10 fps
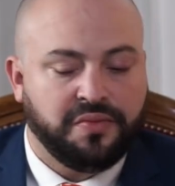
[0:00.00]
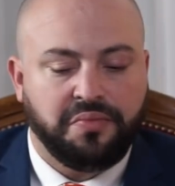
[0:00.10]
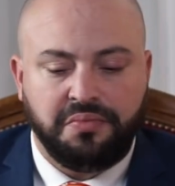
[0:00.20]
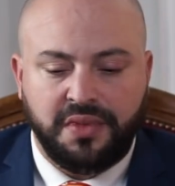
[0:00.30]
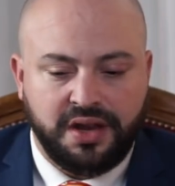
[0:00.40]

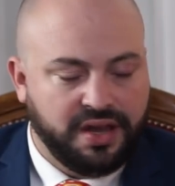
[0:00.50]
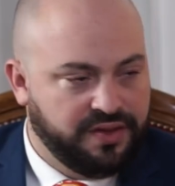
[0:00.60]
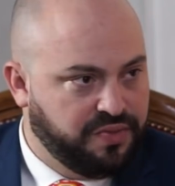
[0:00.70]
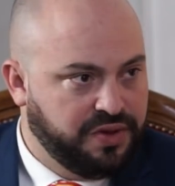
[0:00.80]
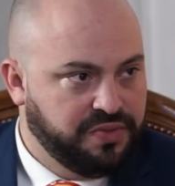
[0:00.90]
Many
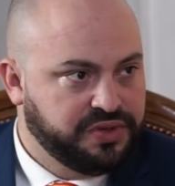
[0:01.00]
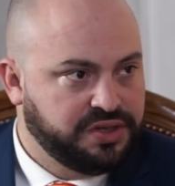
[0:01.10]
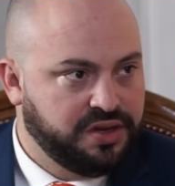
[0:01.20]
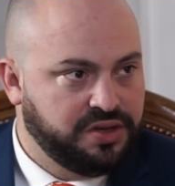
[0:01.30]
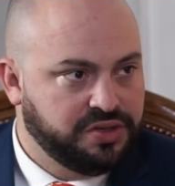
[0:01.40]
other peoples
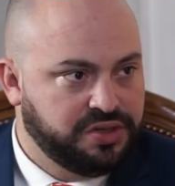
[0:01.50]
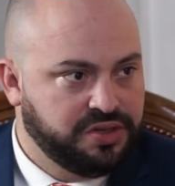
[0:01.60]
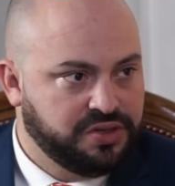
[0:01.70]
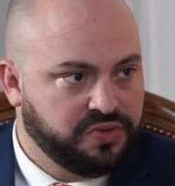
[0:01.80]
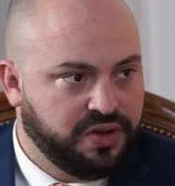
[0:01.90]
and nations
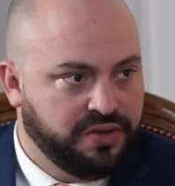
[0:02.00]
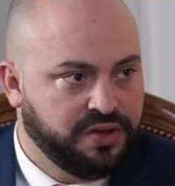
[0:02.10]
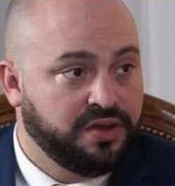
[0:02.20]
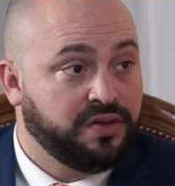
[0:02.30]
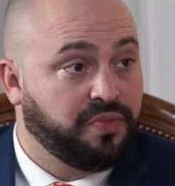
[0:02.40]
did as
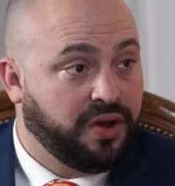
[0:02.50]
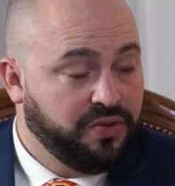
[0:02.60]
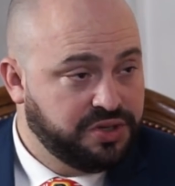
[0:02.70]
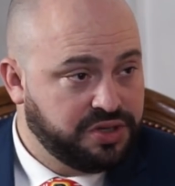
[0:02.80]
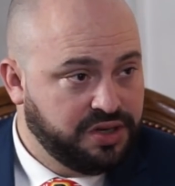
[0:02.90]
well. The
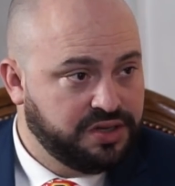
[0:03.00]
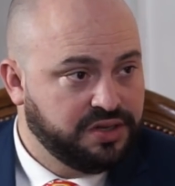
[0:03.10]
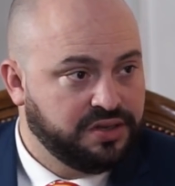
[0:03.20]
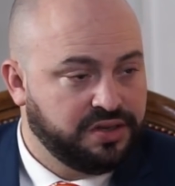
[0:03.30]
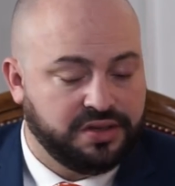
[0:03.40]
Polish
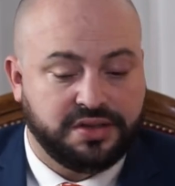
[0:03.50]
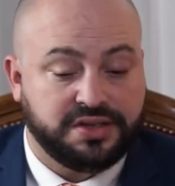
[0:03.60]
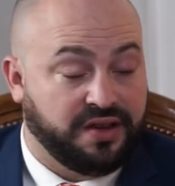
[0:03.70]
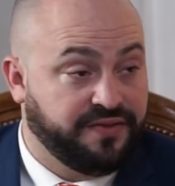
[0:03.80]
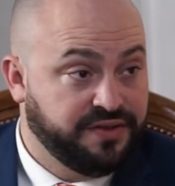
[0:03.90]
nation
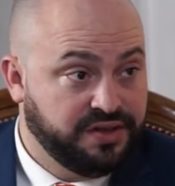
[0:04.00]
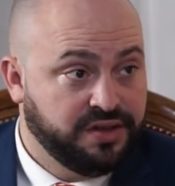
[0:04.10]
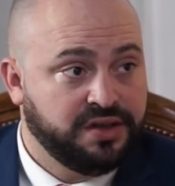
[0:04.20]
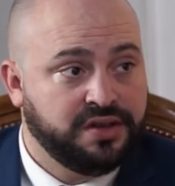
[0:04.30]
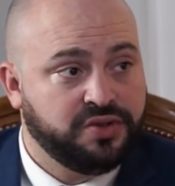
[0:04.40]
suffered
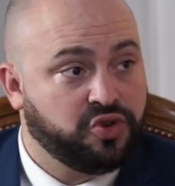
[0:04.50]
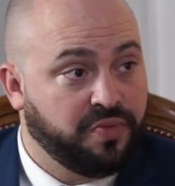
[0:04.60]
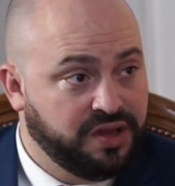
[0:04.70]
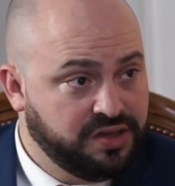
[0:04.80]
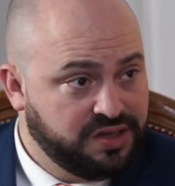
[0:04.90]

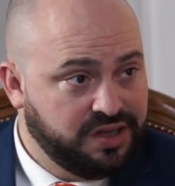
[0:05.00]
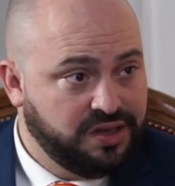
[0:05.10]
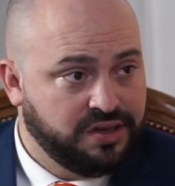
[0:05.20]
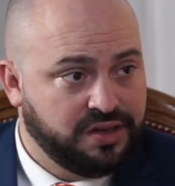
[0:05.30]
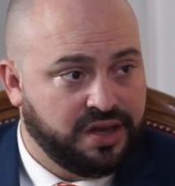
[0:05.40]

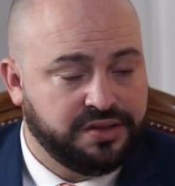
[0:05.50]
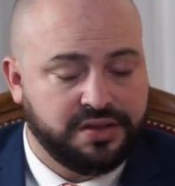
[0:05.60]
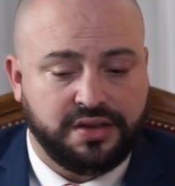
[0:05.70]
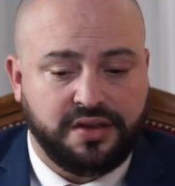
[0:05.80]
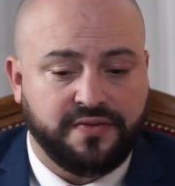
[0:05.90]
tremendously
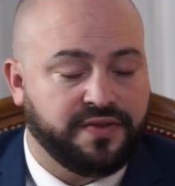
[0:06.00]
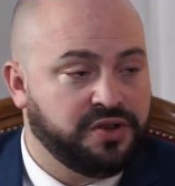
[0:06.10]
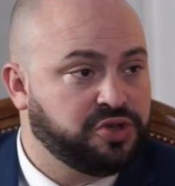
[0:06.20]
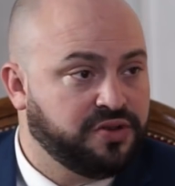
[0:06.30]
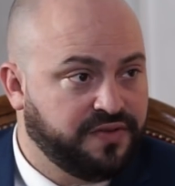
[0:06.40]
under the
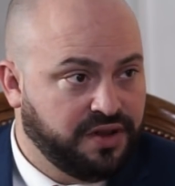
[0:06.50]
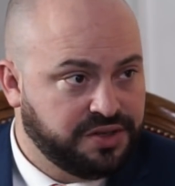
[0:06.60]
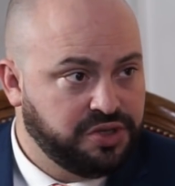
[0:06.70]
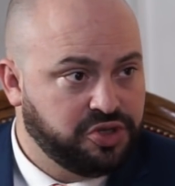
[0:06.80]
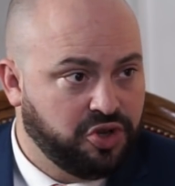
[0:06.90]
invasion of
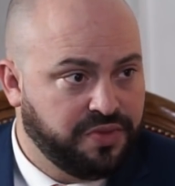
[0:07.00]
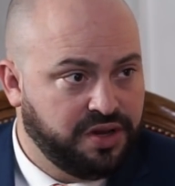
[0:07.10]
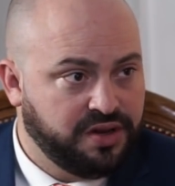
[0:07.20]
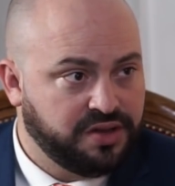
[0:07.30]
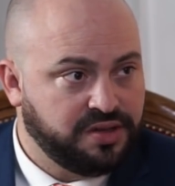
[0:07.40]
Nazi Germany
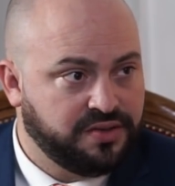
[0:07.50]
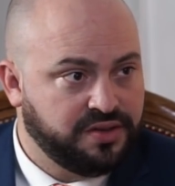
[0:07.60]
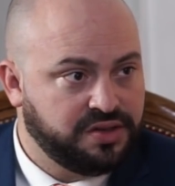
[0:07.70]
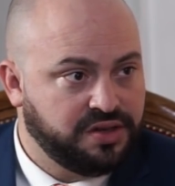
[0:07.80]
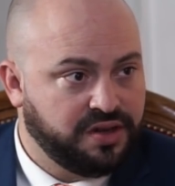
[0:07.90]
in
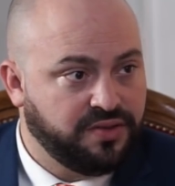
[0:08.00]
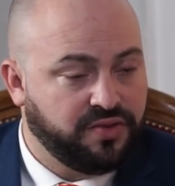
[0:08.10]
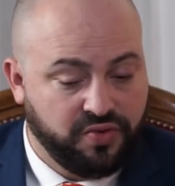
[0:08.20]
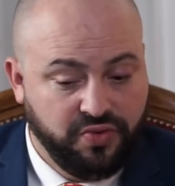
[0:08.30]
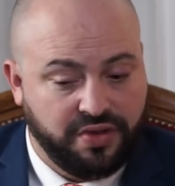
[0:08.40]
1939
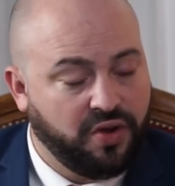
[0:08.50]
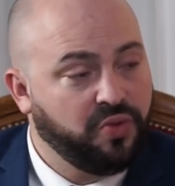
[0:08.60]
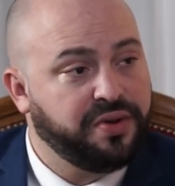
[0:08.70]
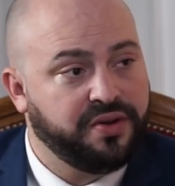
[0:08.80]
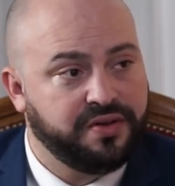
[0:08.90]
through the
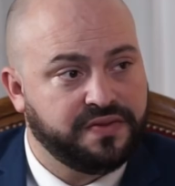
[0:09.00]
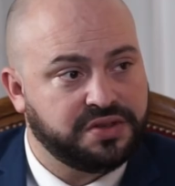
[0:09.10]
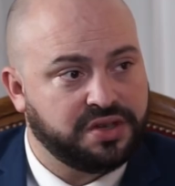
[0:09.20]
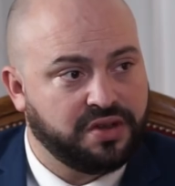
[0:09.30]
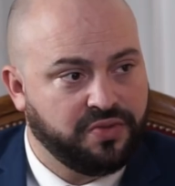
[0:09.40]
whole period of the
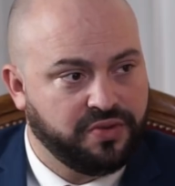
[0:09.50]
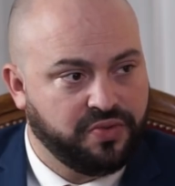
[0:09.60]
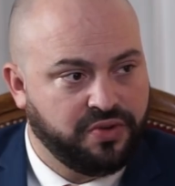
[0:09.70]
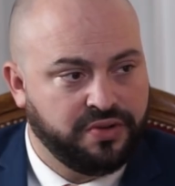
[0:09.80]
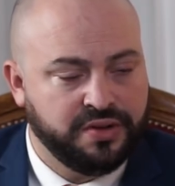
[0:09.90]
Second World
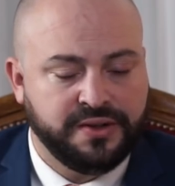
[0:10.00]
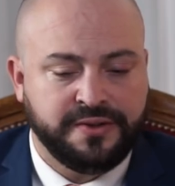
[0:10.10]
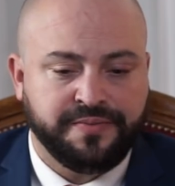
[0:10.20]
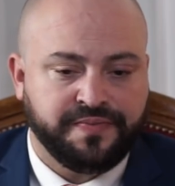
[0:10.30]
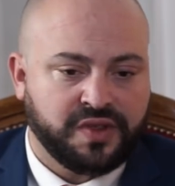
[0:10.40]
War,
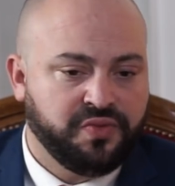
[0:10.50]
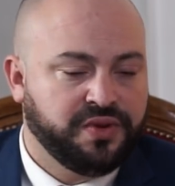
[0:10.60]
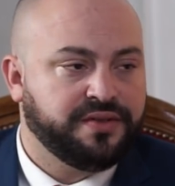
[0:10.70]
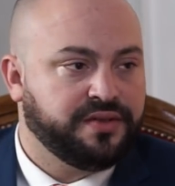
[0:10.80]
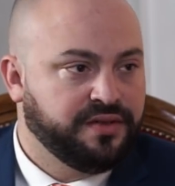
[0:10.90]

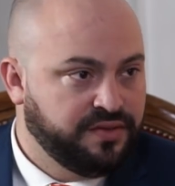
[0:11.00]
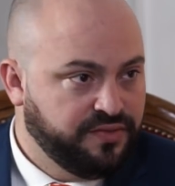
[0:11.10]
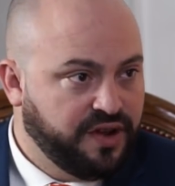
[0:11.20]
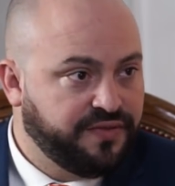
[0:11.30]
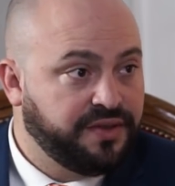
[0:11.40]
with
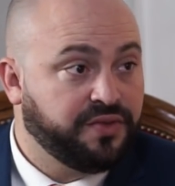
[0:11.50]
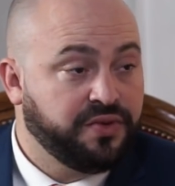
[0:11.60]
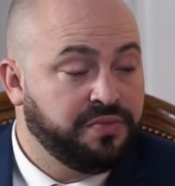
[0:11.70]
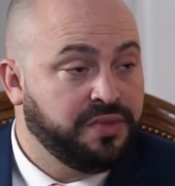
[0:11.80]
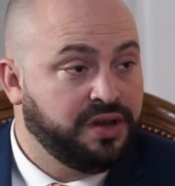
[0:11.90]
roughly
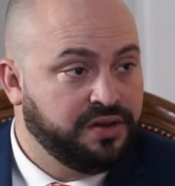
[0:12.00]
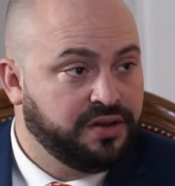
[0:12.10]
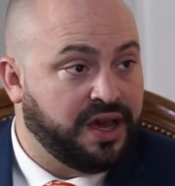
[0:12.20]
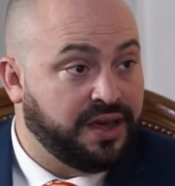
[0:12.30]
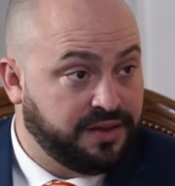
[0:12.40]
3
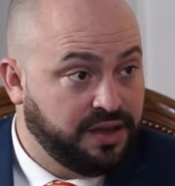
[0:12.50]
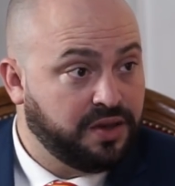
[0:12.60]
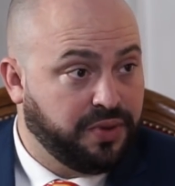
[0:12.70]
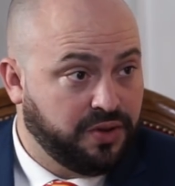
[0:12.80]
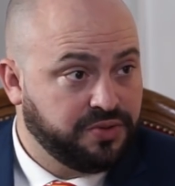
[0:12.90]
million
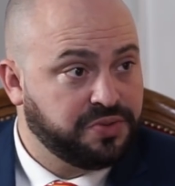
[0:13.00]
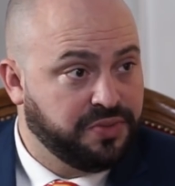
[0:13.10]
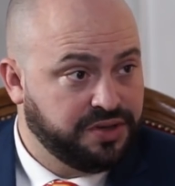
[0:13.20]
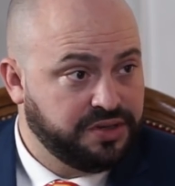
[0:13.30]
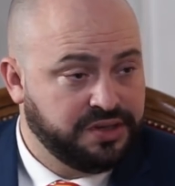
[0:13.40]
ethnic Poles
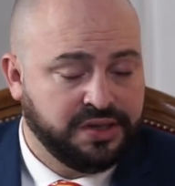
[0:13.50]
murdered.